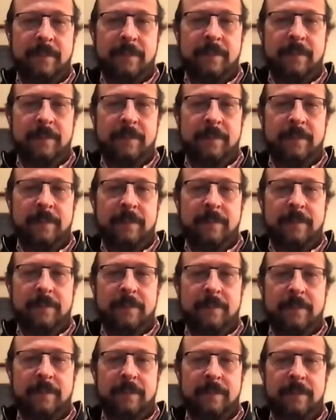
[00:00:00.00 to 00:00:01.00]

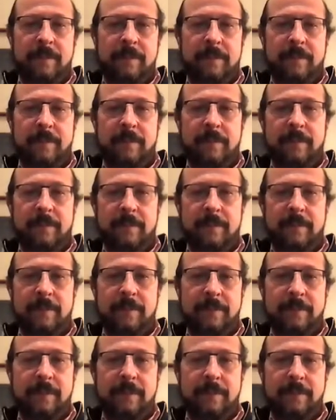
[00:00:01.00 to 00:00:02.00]

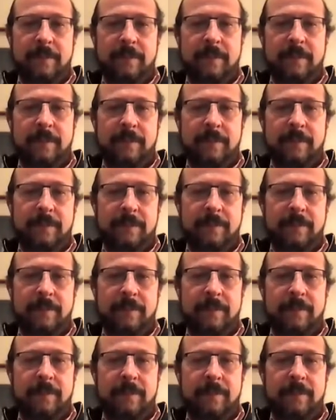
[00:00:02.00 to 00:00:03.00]

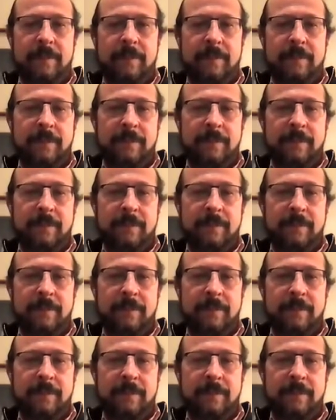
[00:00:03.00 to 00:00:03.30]
[no speech]